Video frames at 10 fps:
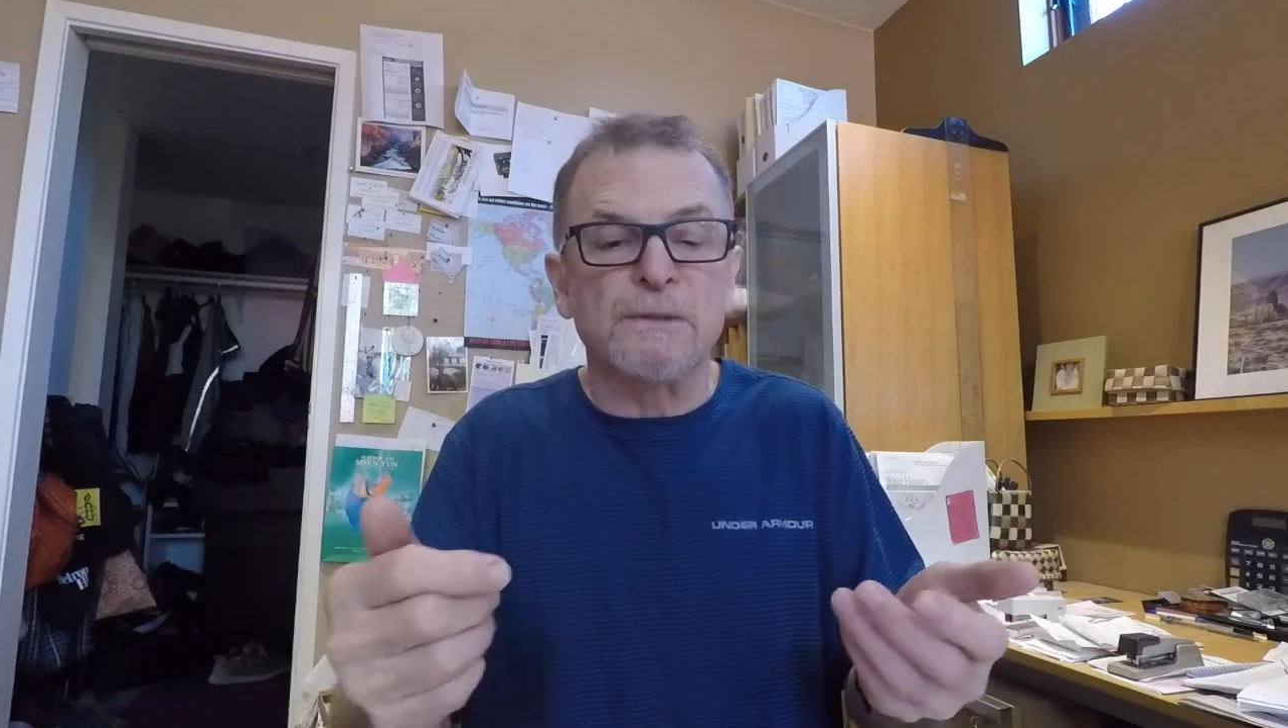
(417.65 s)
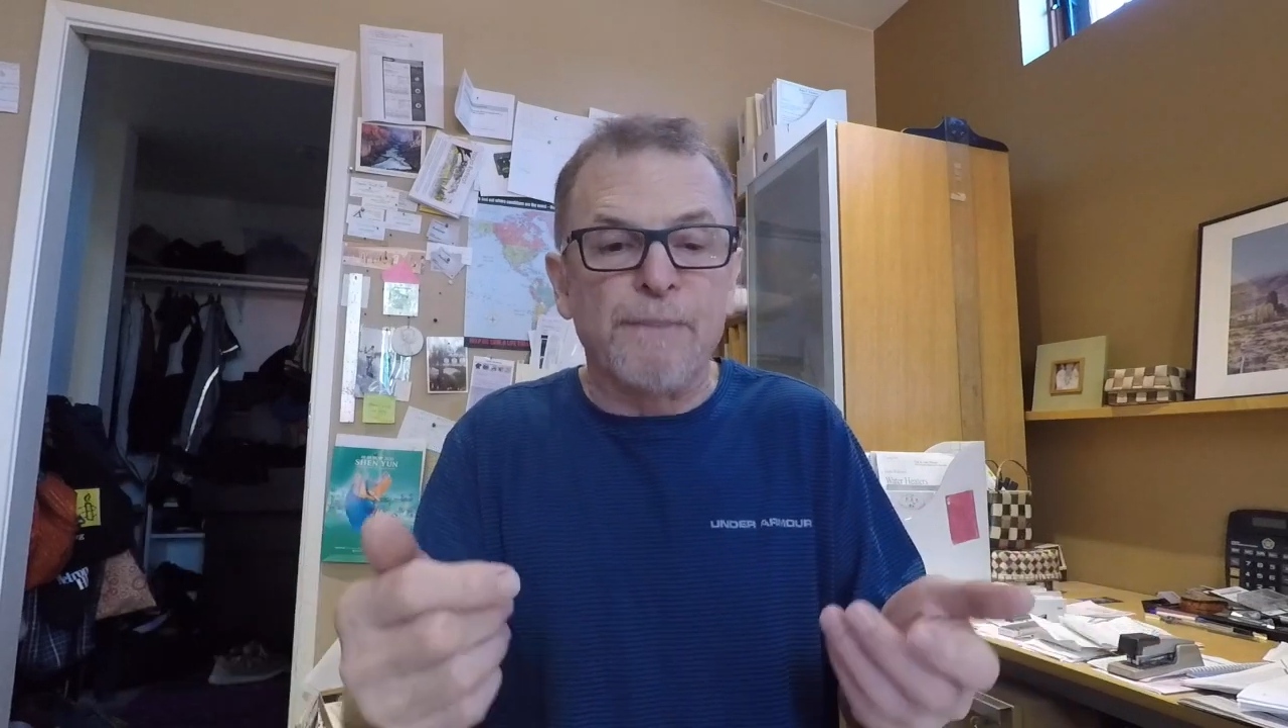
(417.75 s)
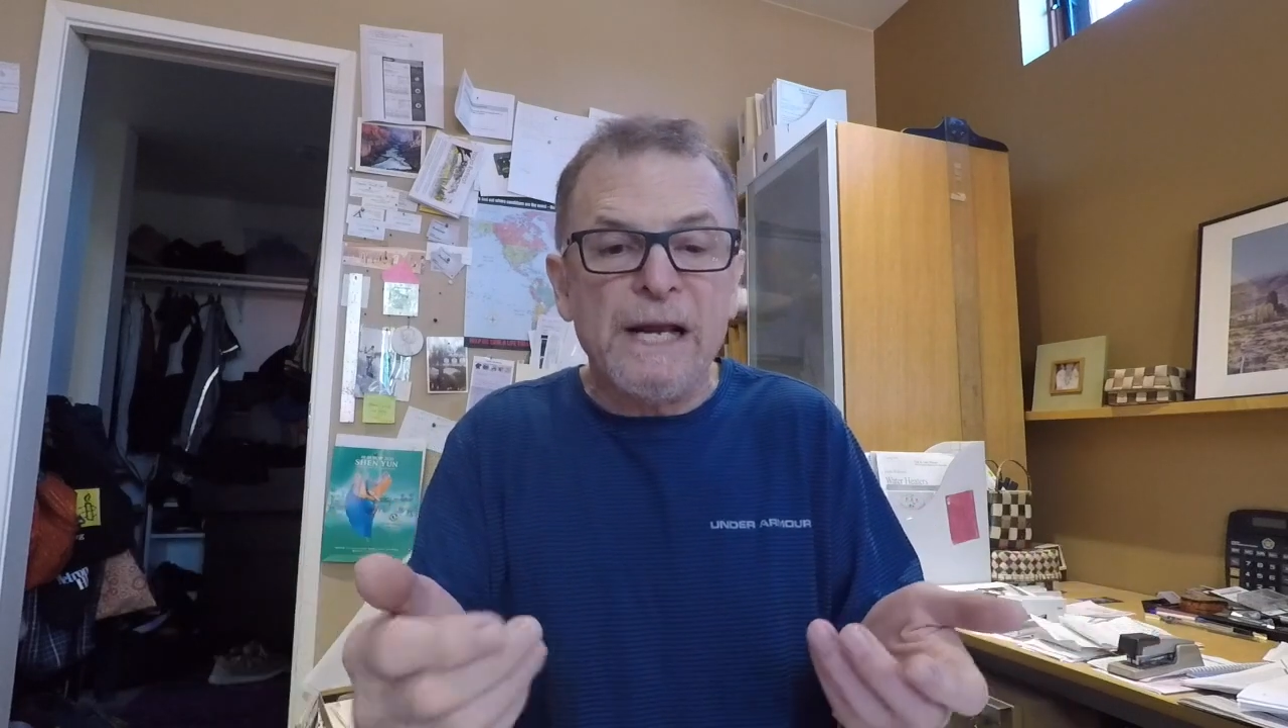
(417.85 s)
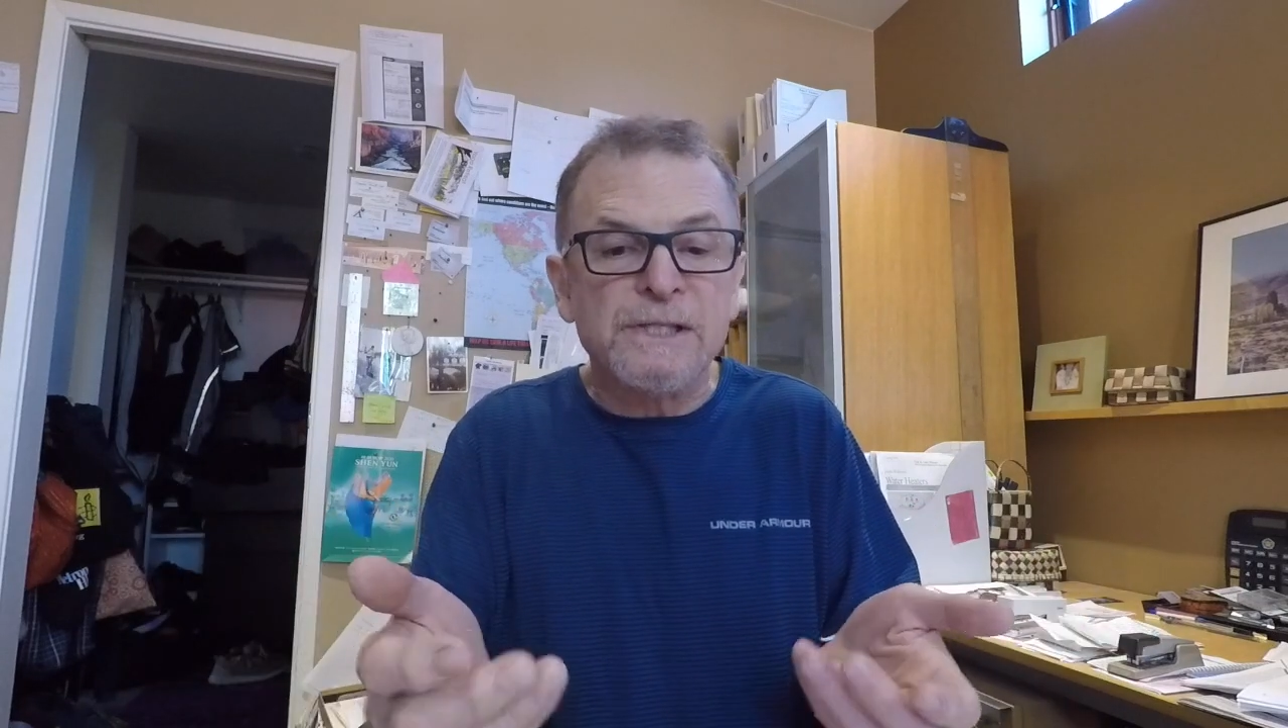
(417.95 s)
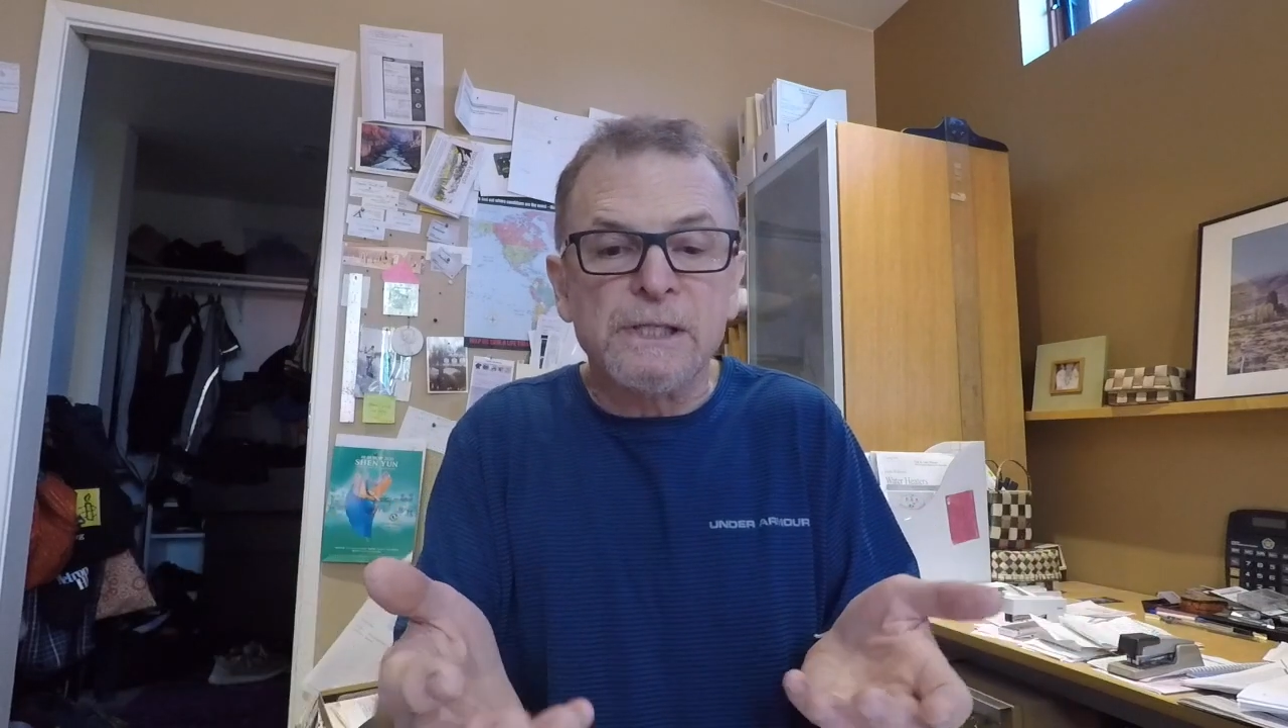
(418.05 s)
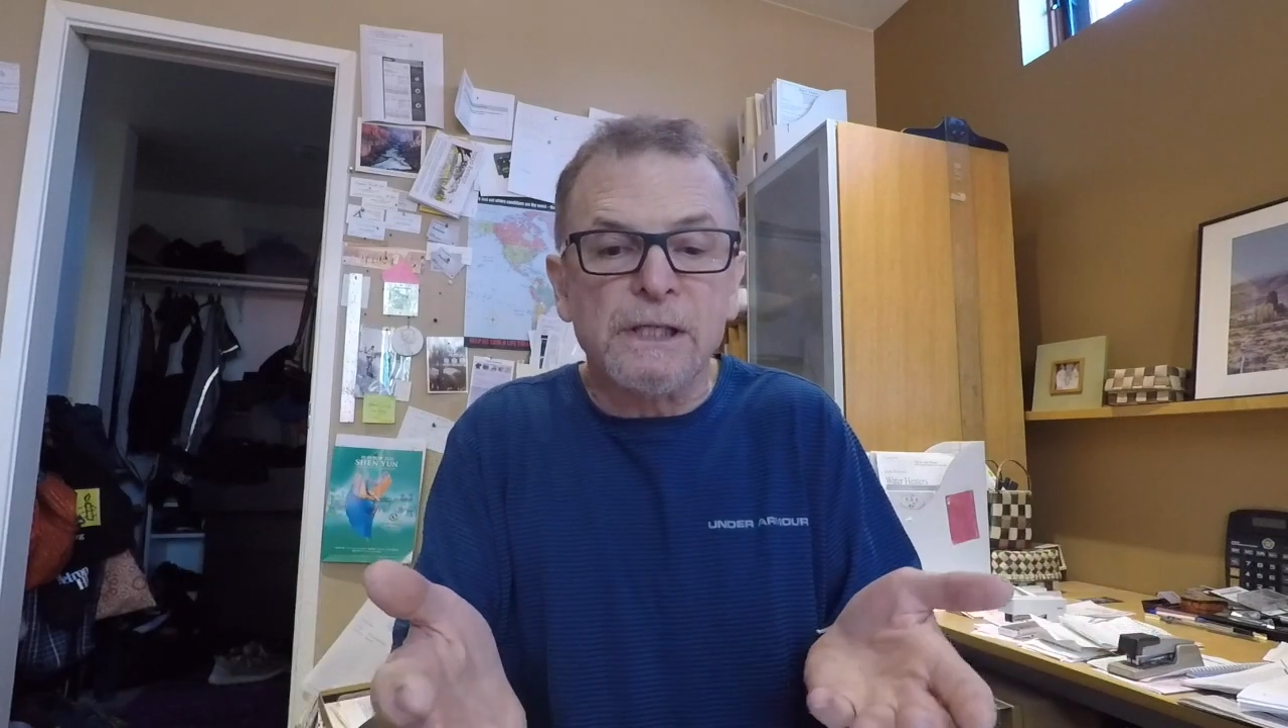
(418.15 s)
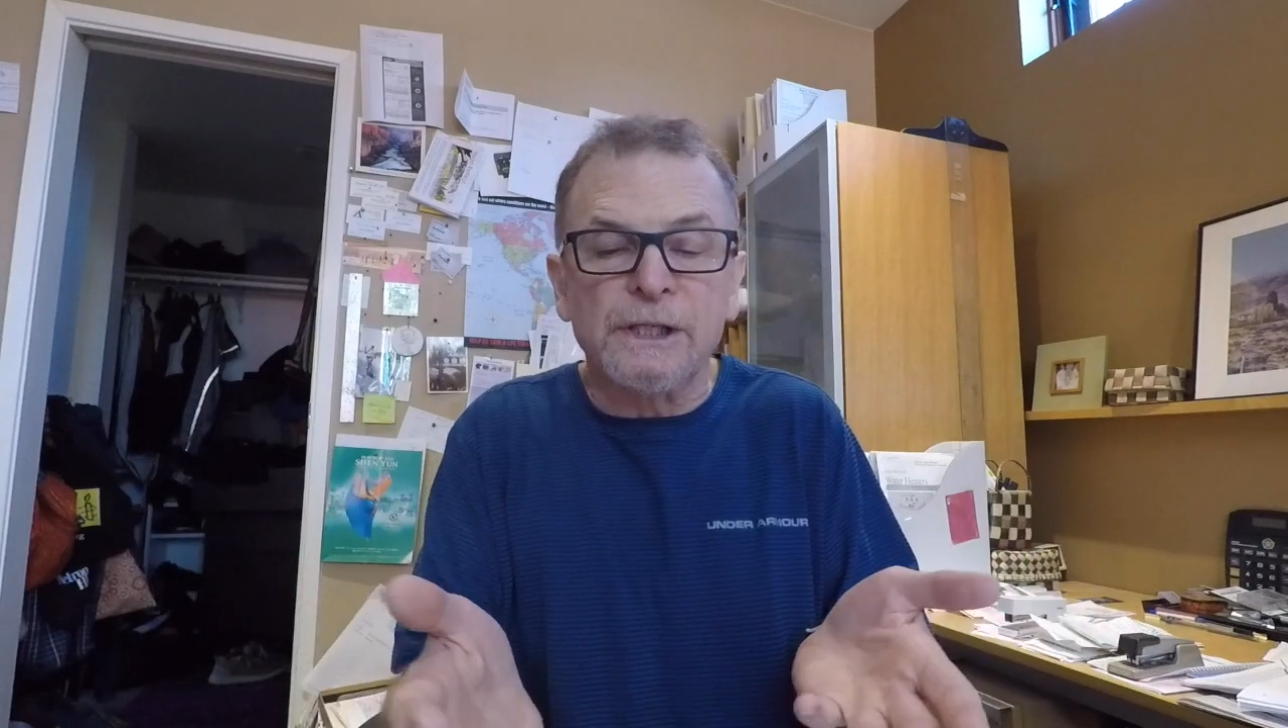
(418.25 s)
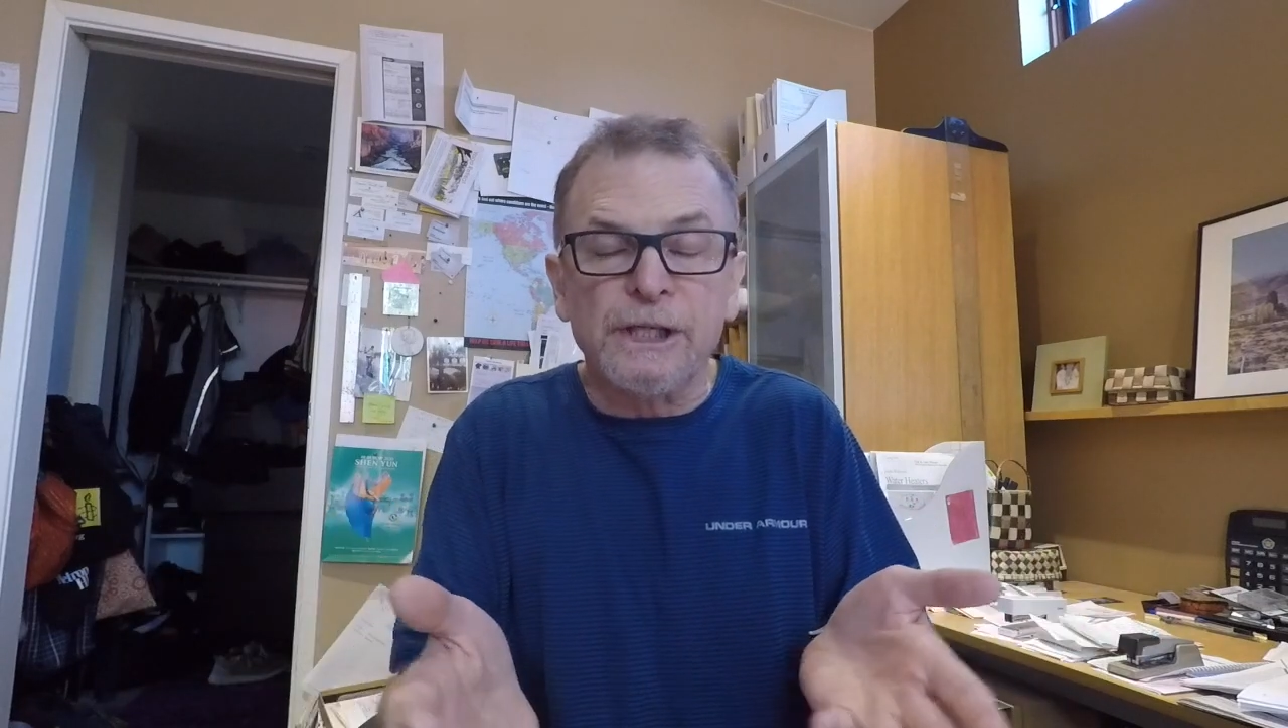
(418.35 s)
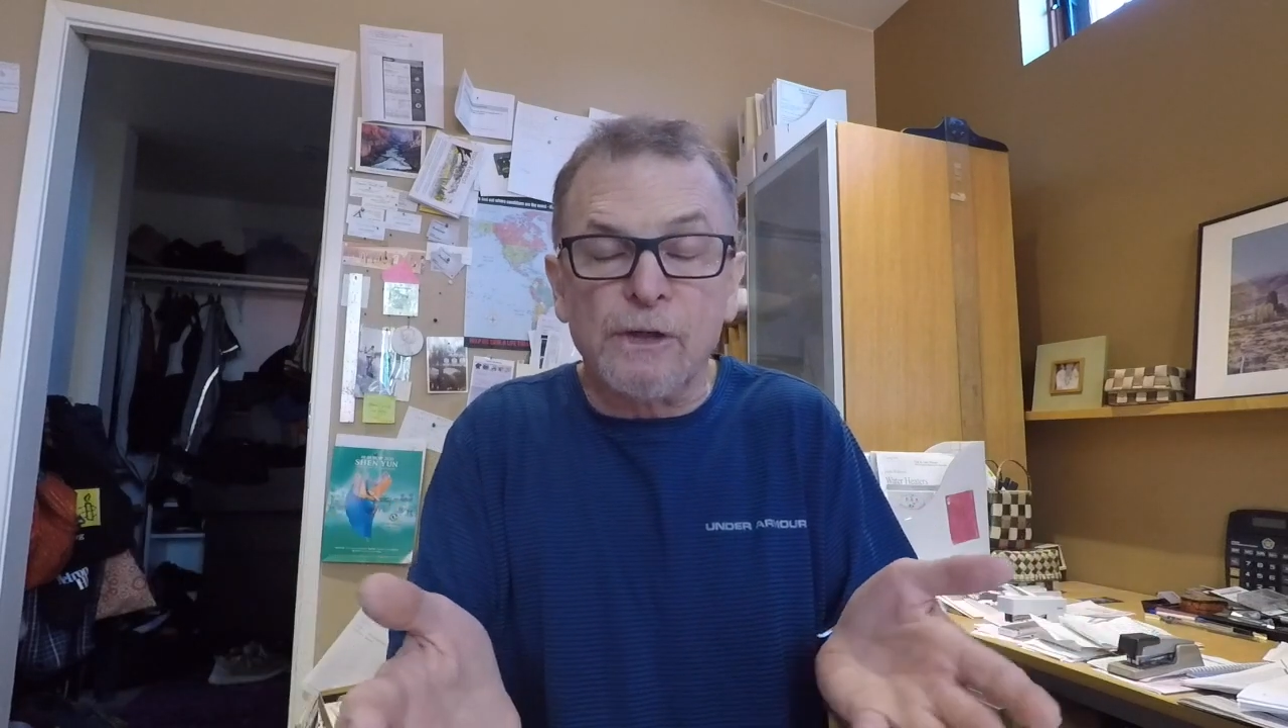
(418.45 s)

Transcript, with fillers: basically